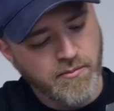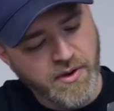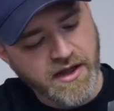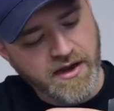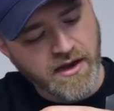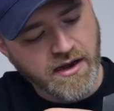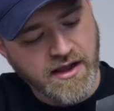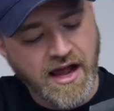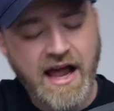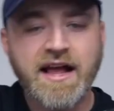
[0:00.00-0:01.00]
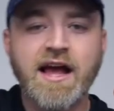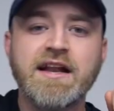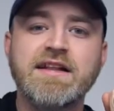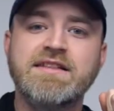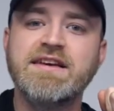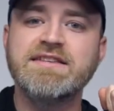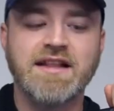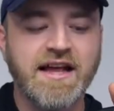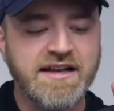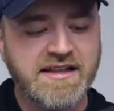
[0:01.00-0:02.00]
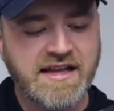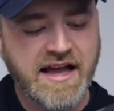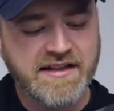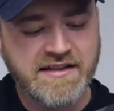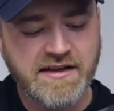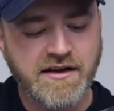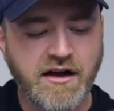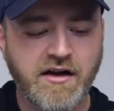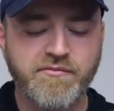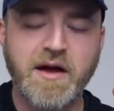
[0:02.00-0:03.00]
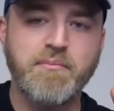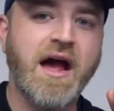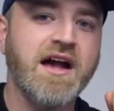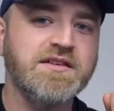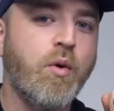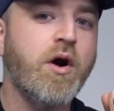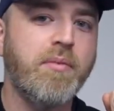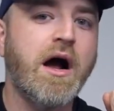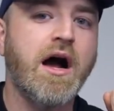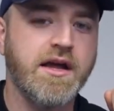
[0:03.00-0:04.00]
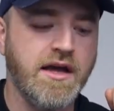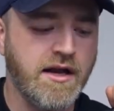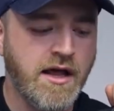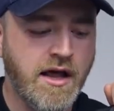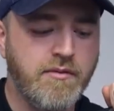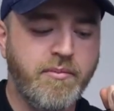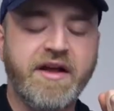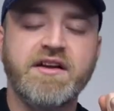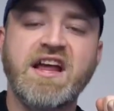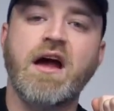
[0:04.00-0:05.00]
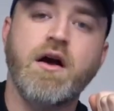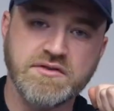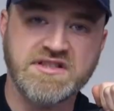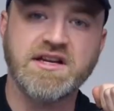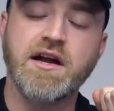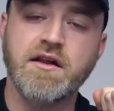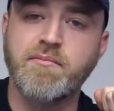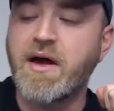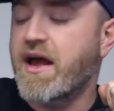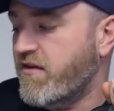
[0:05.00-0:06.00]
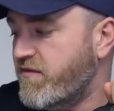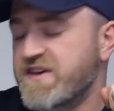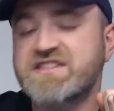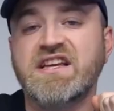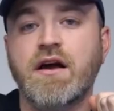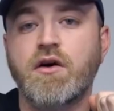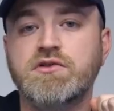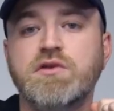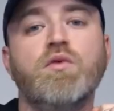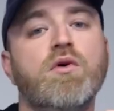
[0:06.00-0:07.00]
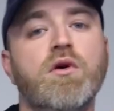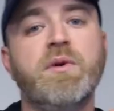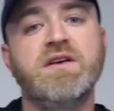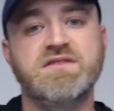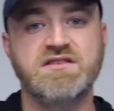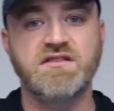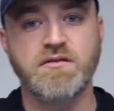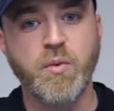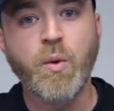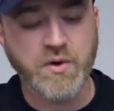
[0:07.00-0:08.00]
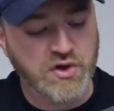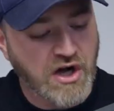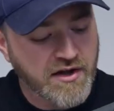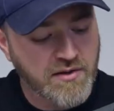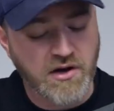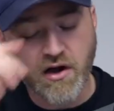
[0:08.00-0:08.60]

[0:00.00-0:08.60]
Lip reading: But I kind of dislike the idea of my passport pocket being on the outside of the bag, facing out to the world, because that's an important document,